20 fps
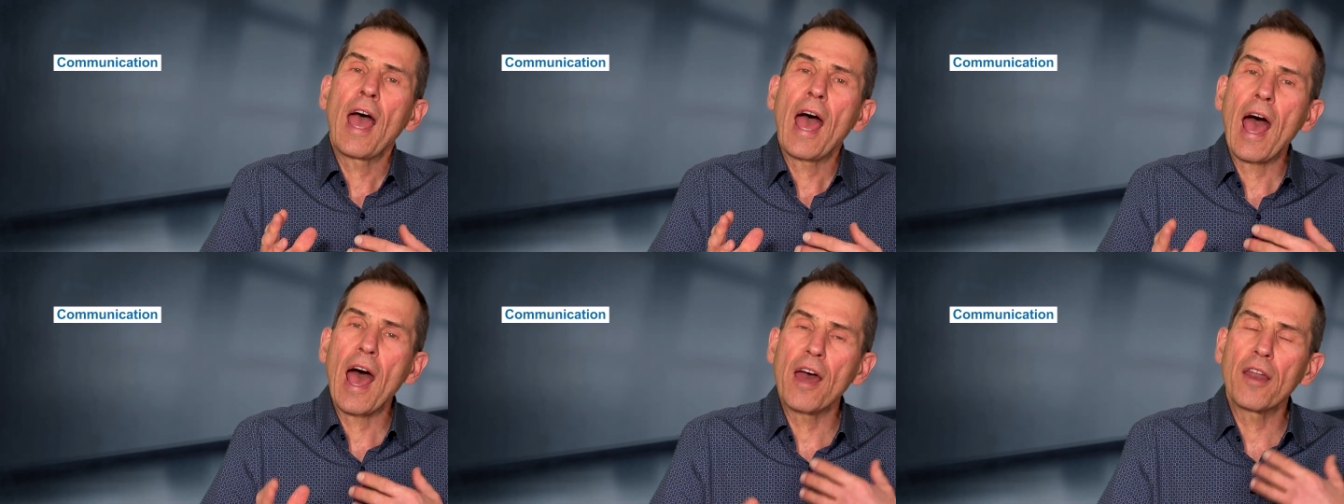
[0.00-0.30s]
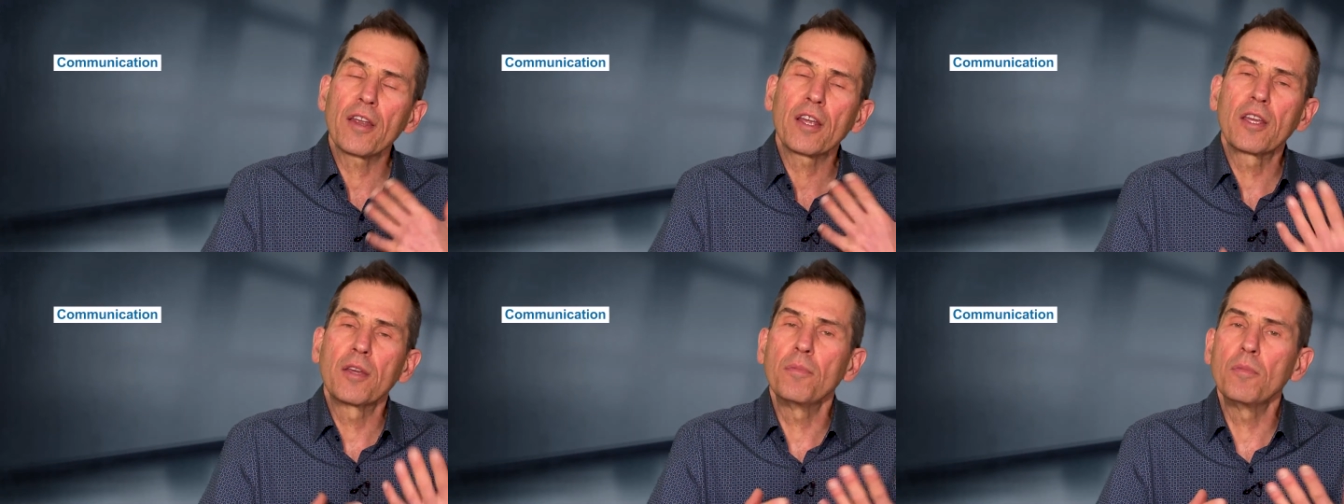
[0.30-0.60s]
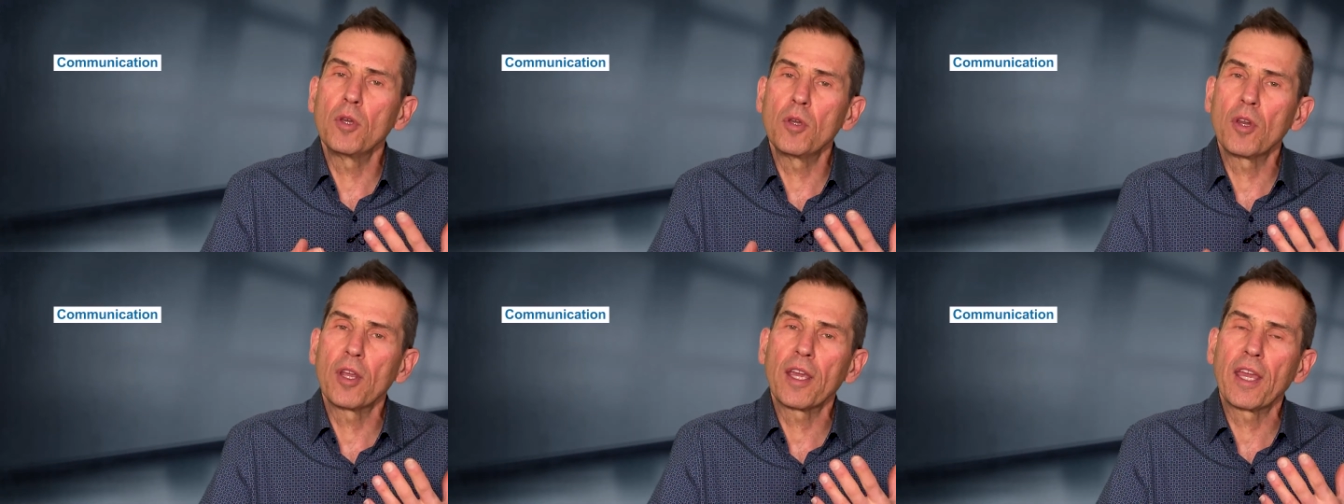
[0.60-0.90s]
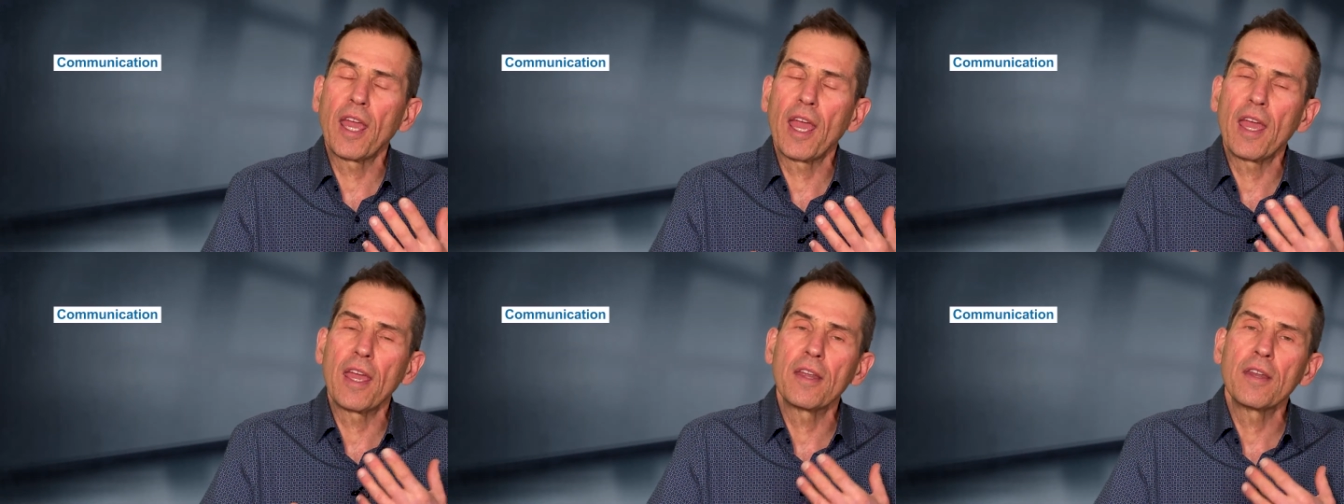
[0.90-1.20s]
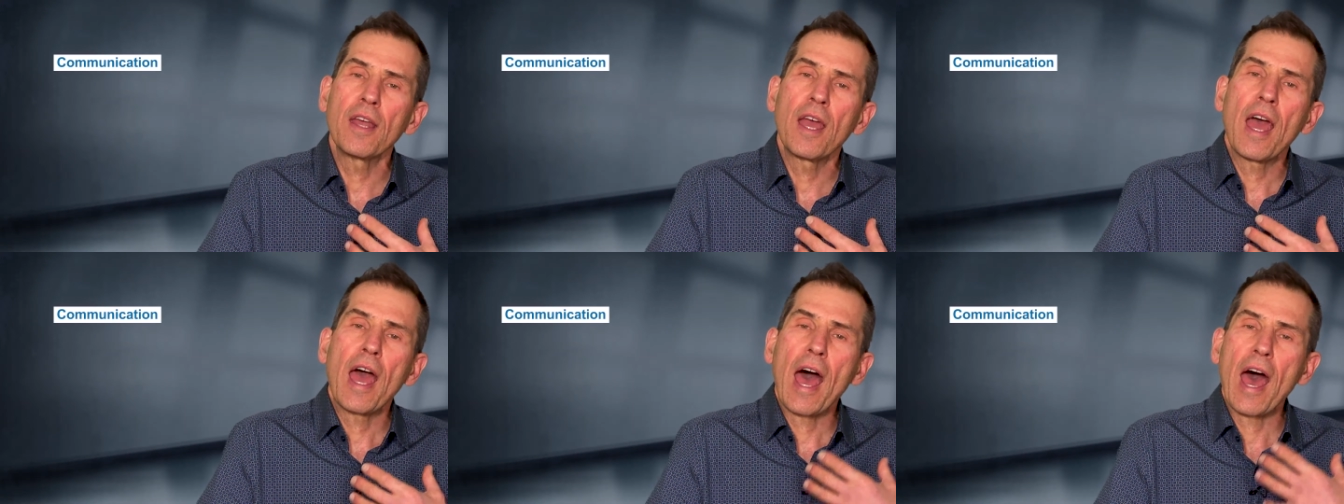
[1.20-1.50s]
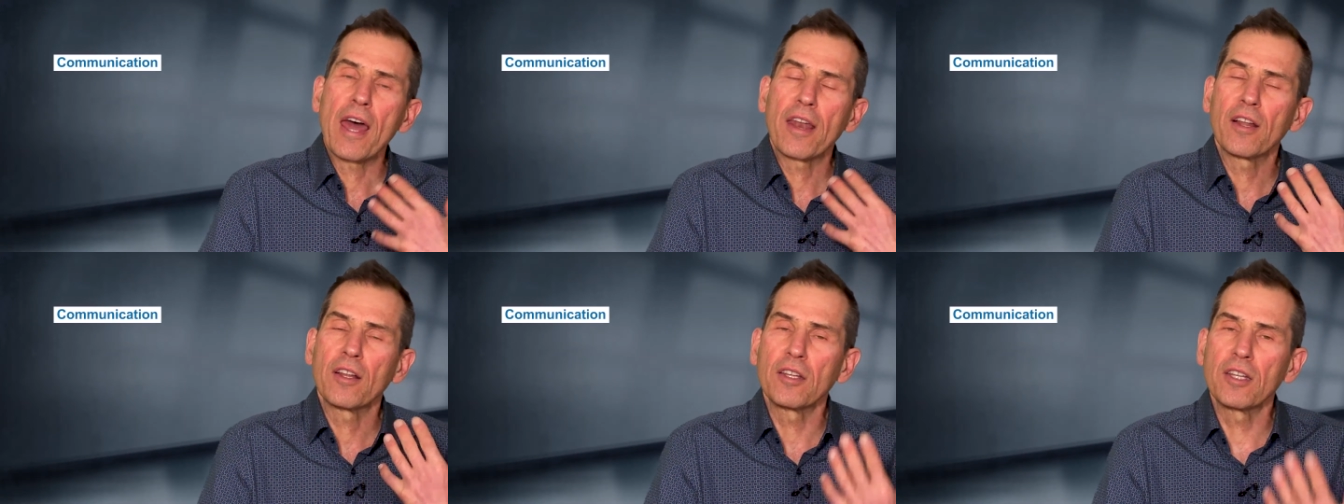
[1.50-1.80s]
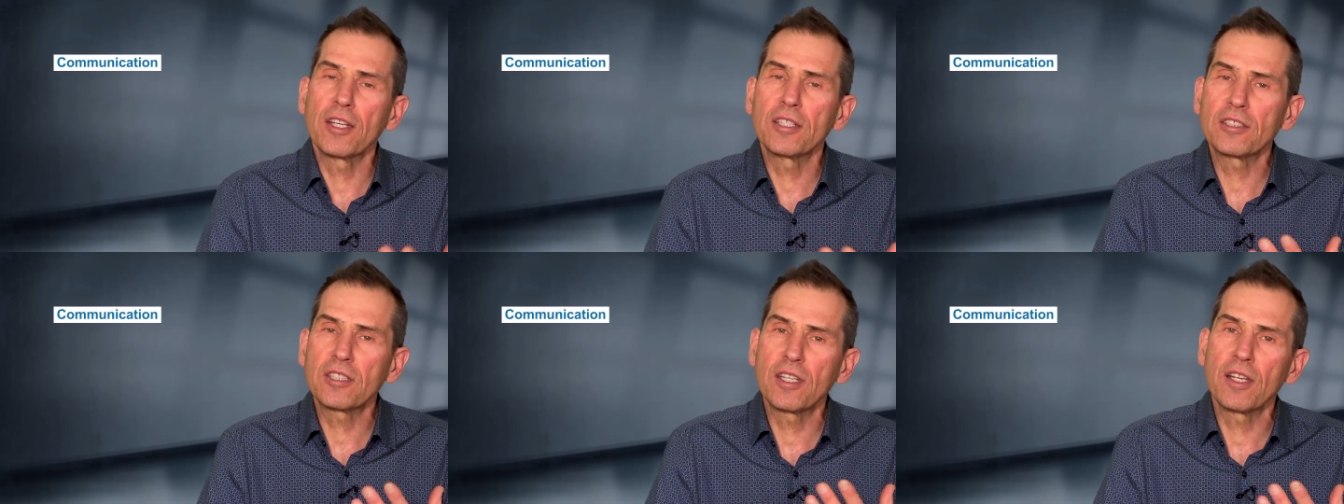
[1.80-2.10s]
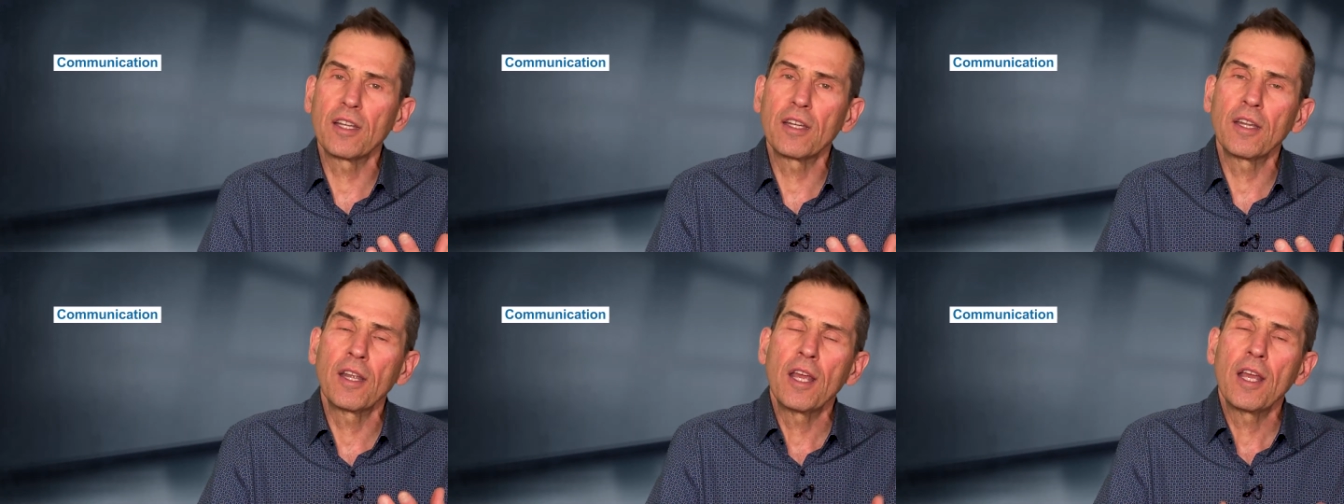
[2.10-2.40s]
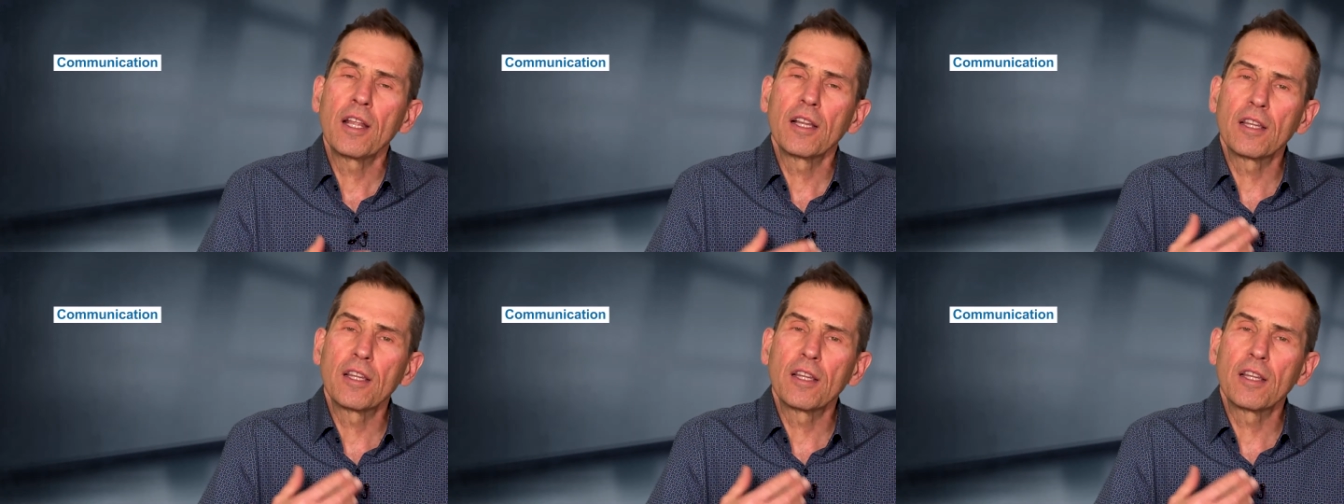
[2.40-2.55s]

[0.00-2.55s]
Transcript: how to communicate, how to listen,